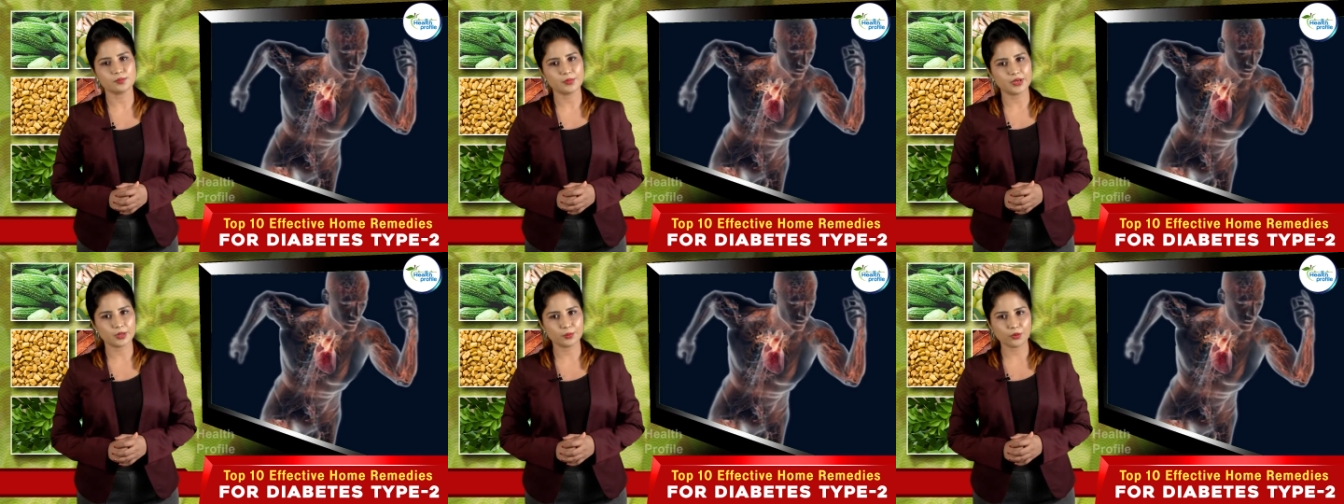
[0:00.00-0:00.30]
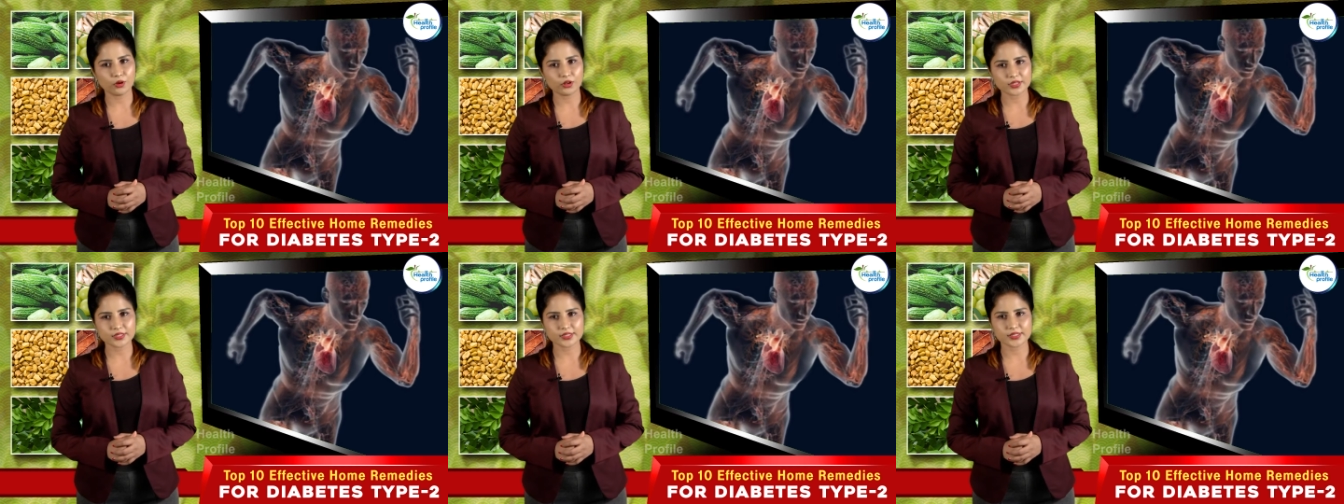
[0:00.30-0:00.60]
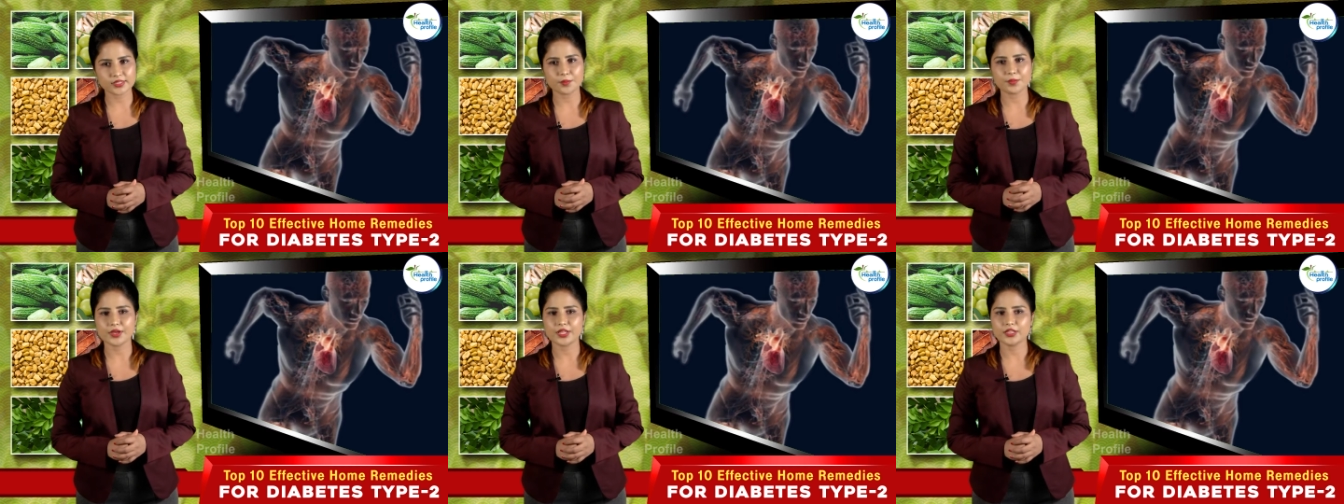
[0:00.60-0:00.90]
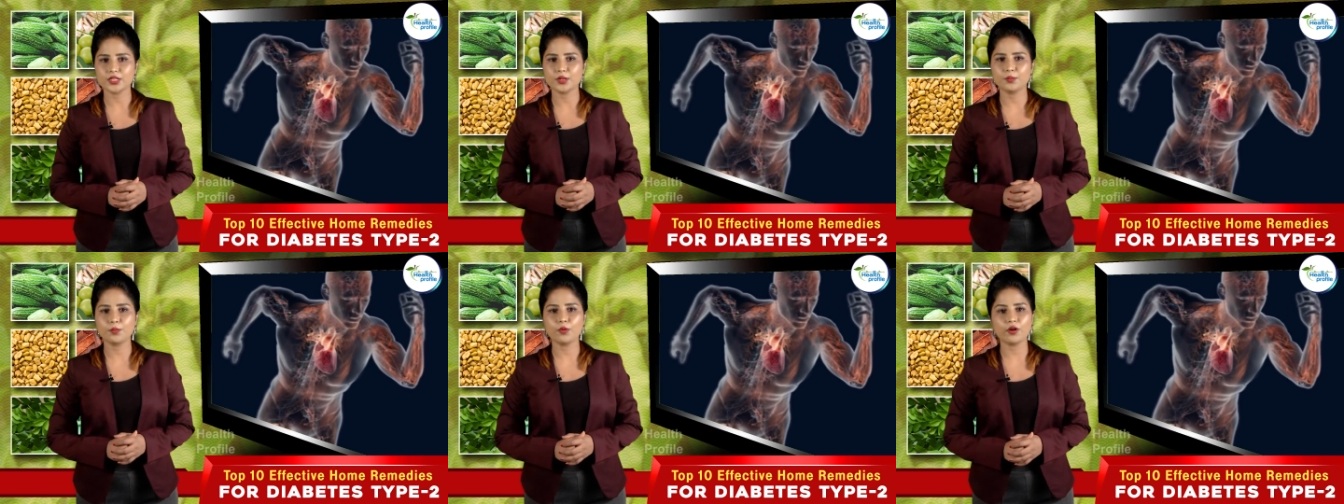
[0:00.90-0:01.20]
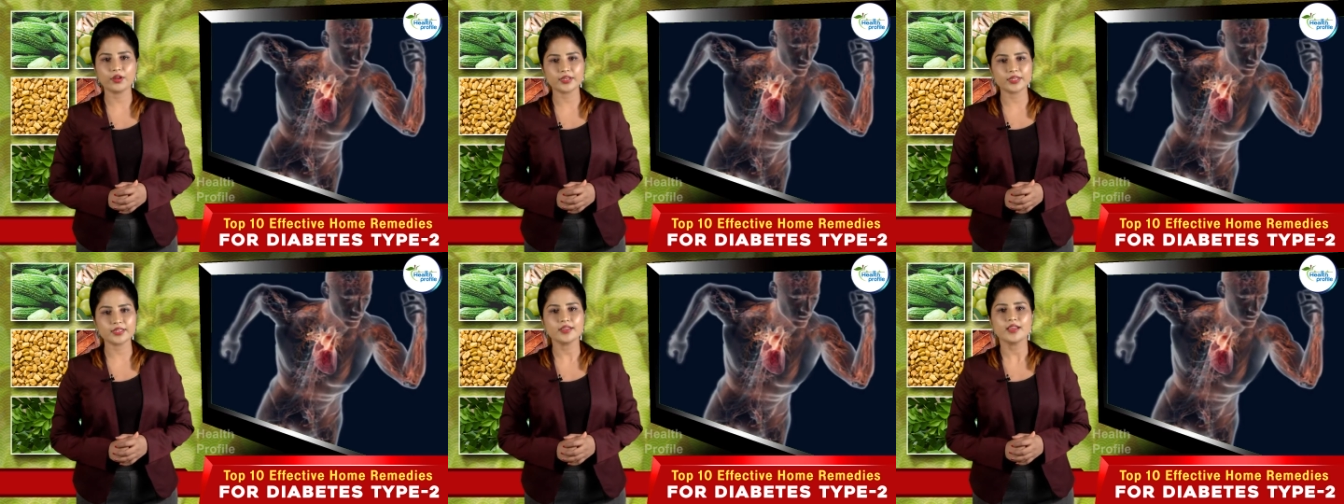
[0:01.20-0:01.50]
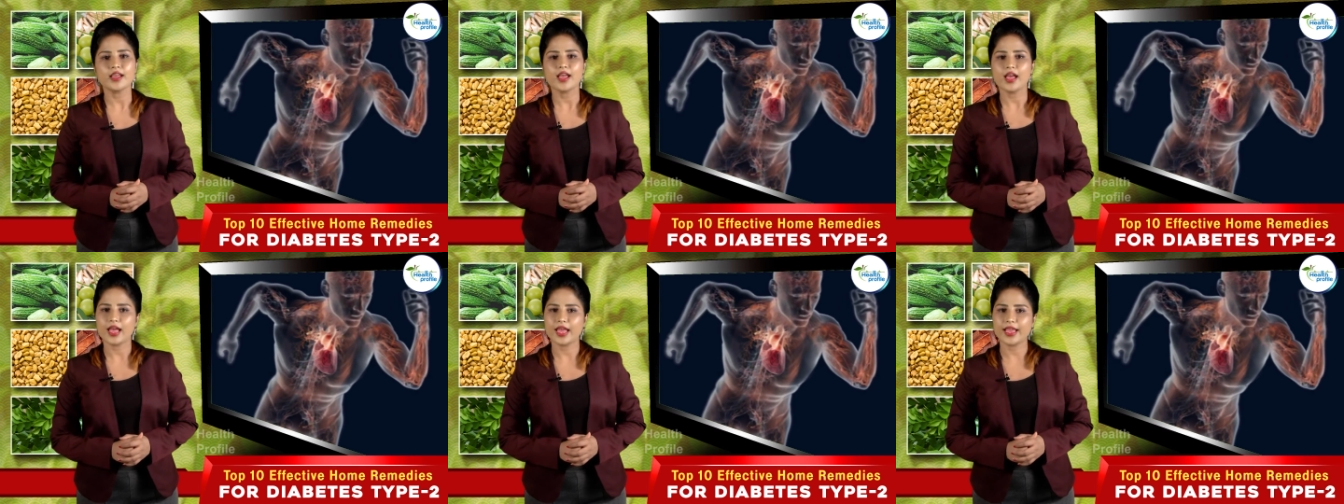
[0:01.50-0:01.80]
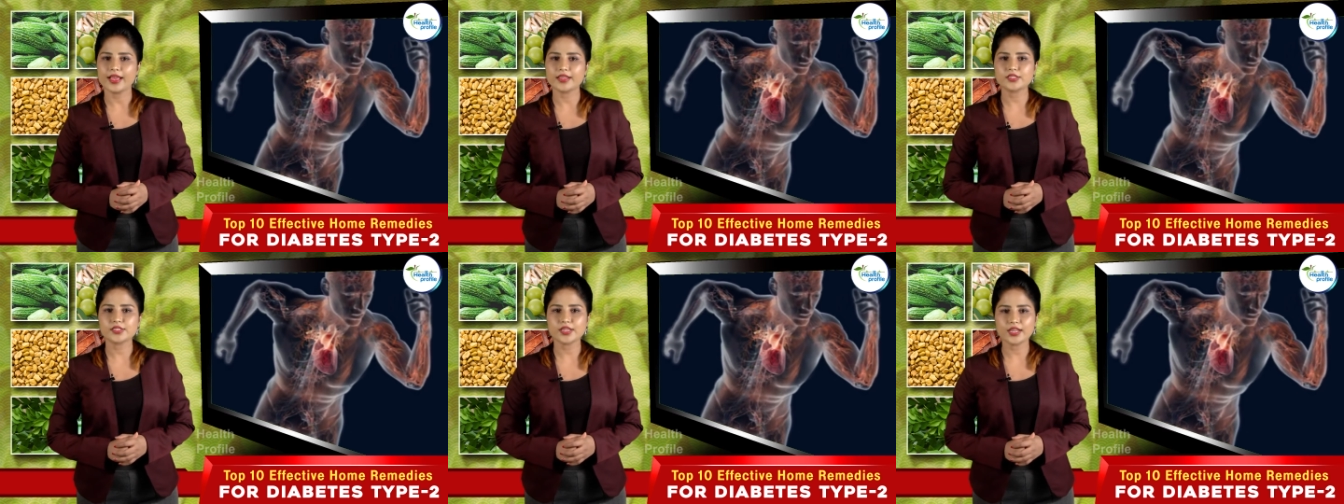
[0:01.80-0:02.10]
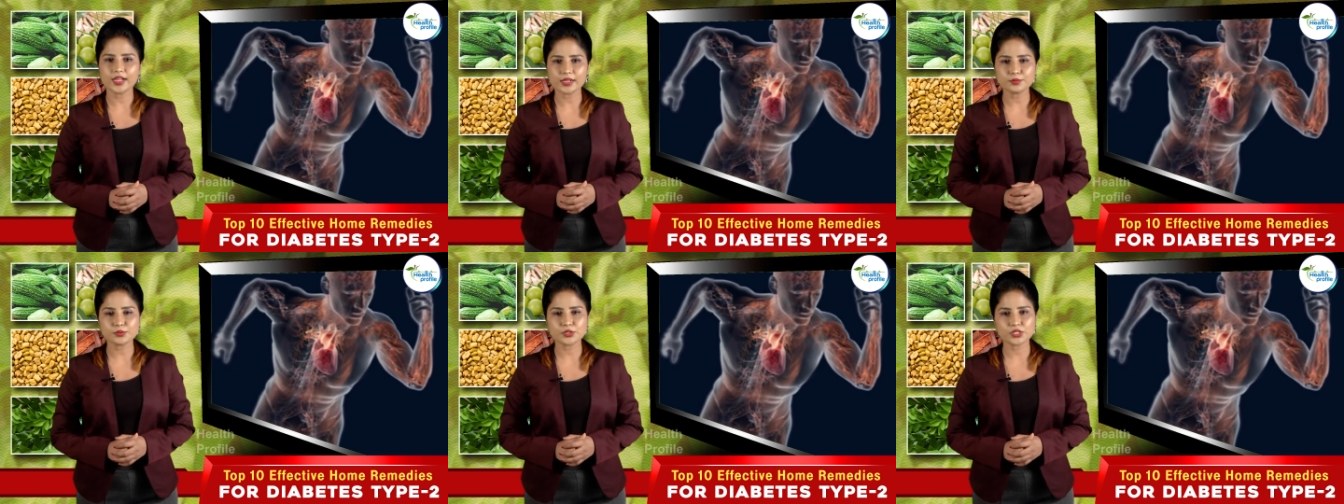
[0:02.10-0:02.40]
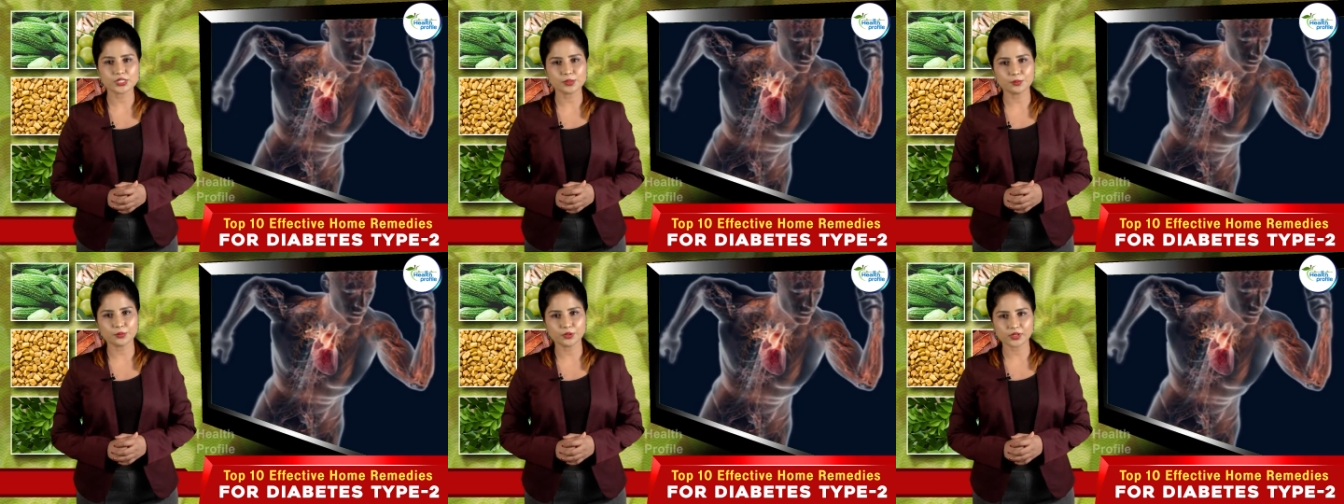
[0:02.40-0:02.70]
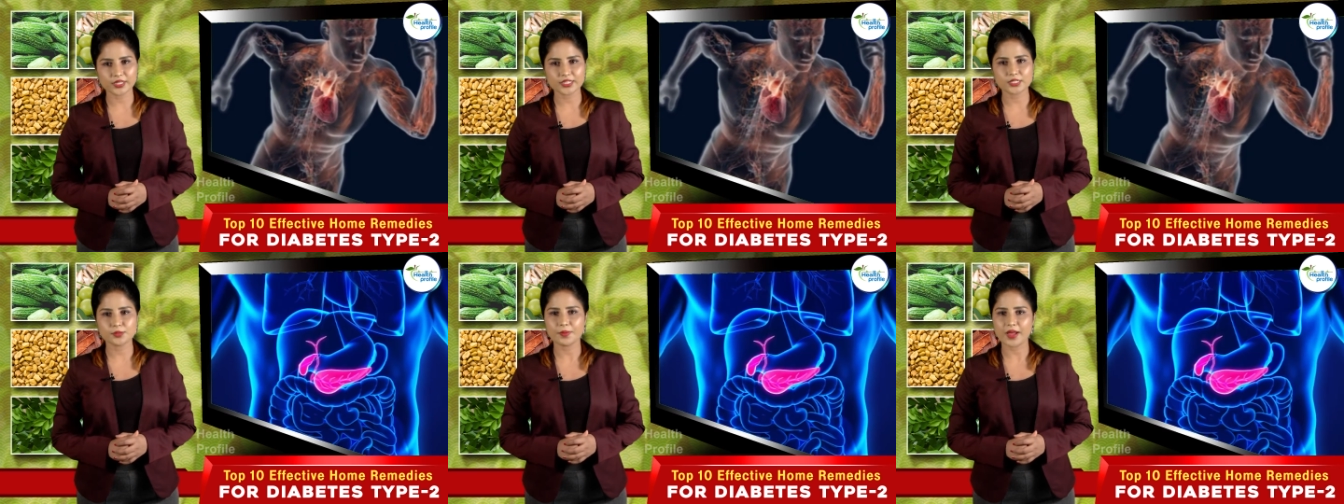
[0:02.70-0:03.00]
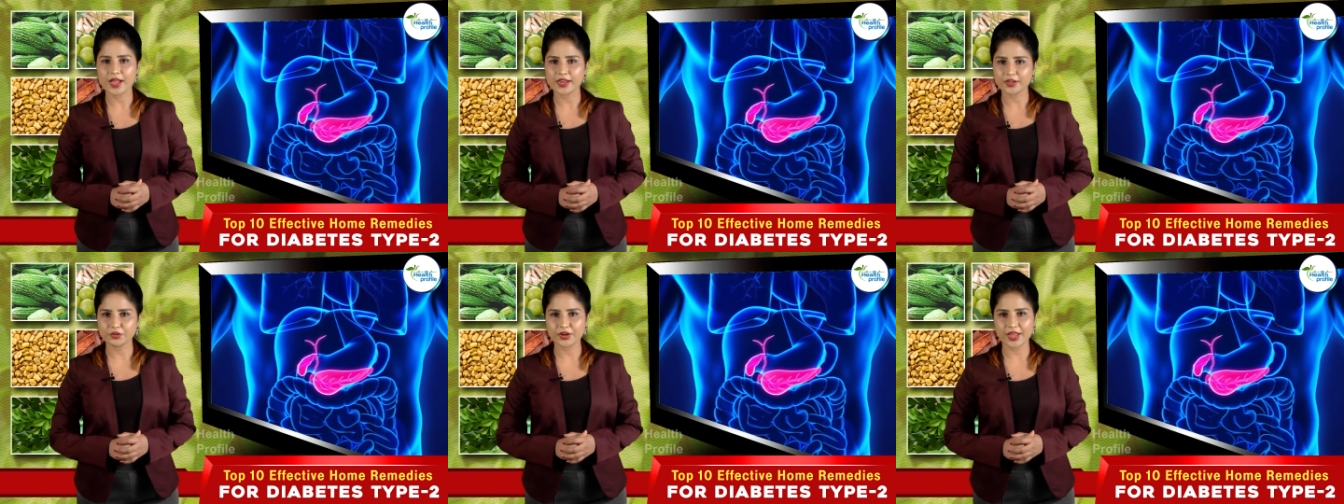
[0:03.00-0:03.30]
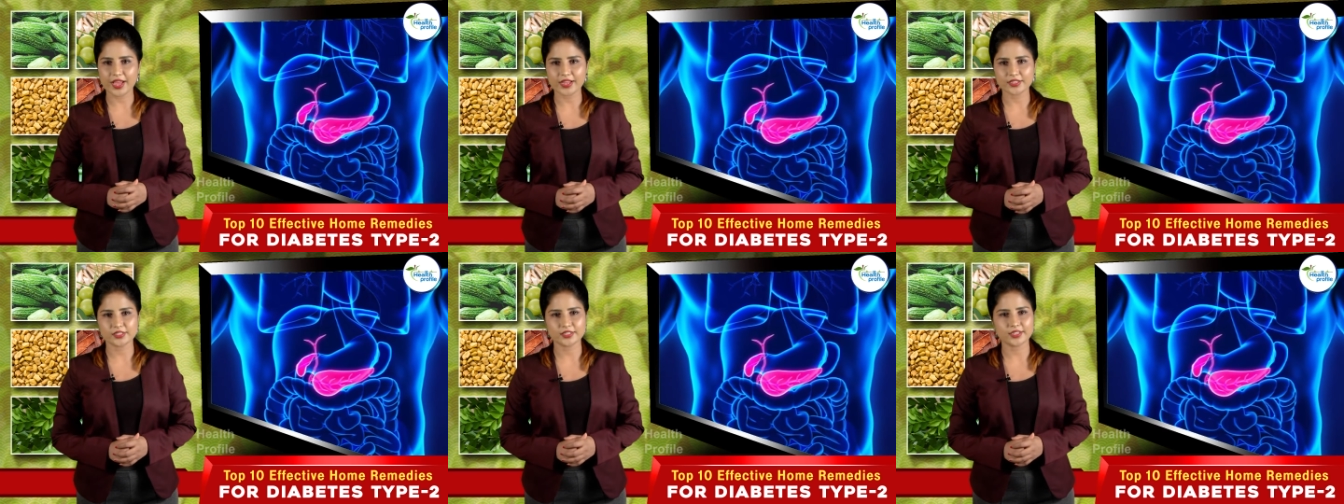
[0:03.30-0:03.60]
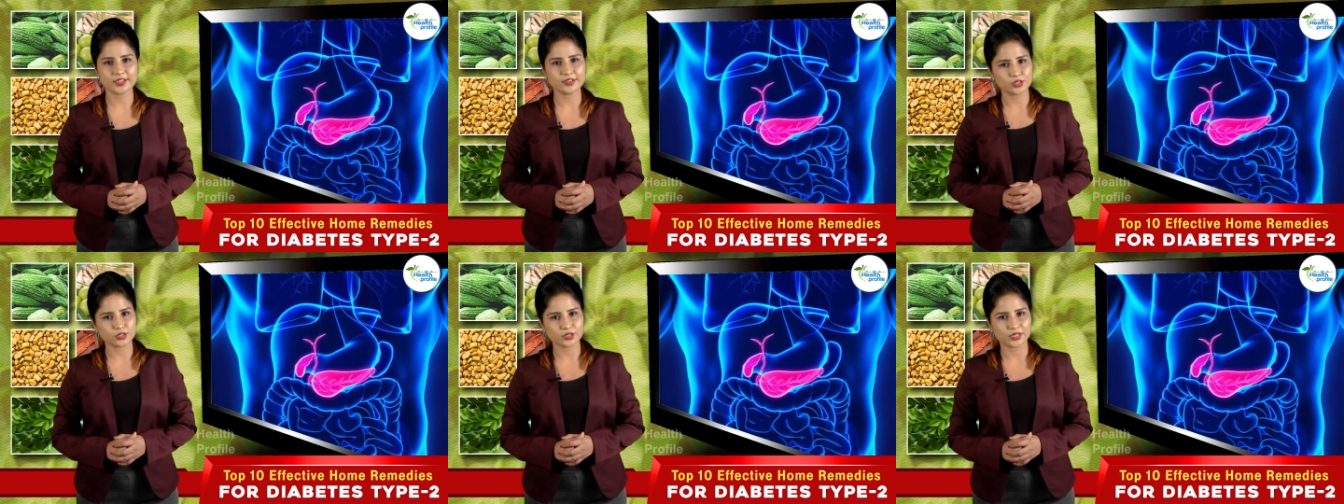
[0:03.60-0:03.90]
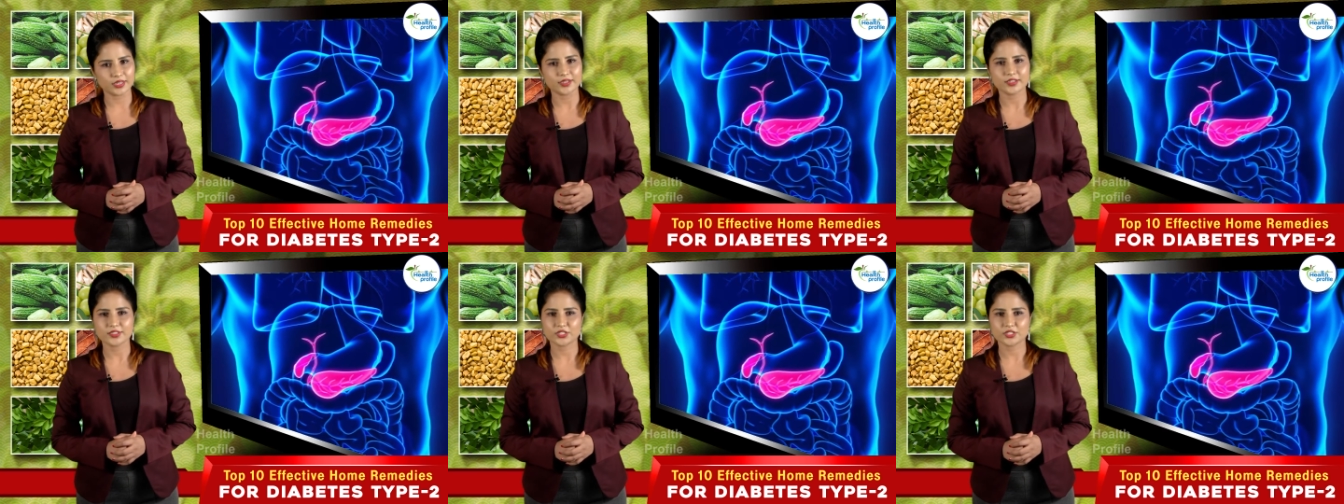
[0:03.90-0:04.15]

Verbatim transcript: metabolism in the body and helps stimulate pancreatic insulin